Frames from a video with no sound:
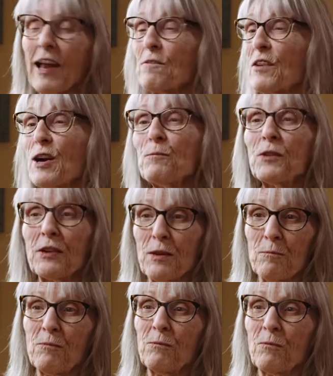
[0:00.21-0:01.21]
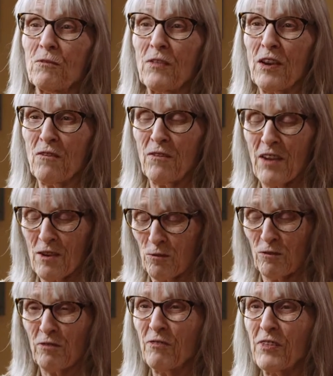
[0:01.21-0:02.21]
I've come to them for, uh,
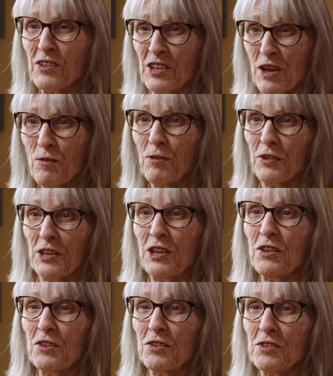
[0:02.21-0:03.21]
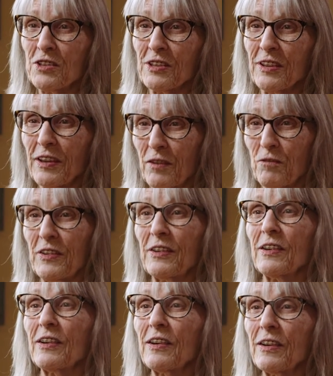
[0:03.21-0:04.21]
for several years and
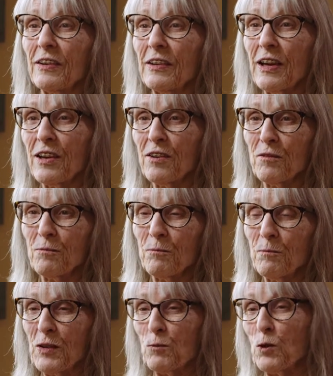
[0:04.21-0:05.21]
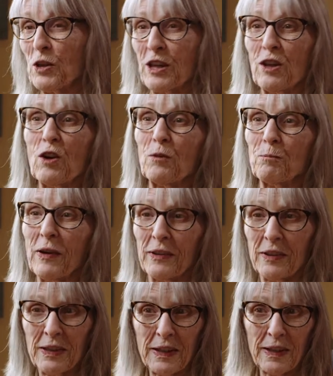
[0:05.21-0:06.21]
everything, and they have been working on
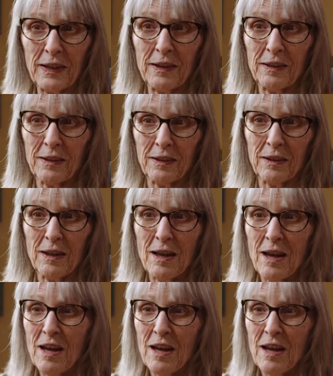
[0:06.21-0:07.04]
my teeth and